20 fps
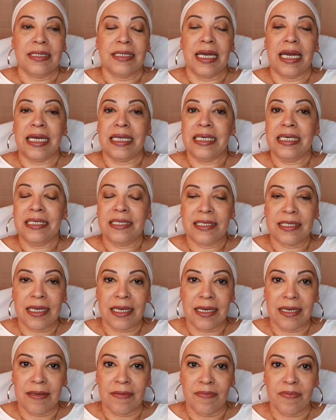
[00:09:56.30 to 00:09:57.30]
And he
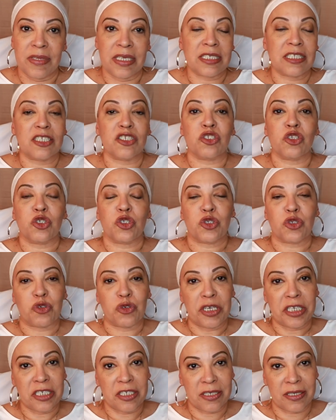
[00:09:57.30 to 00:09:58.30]
said, "This is the
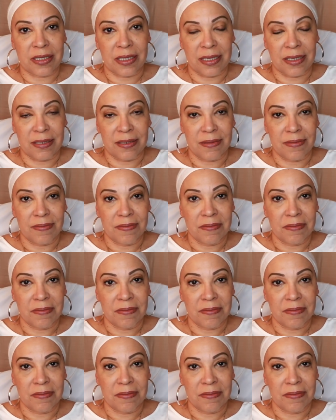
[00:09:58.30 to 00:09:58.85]
strangest thing."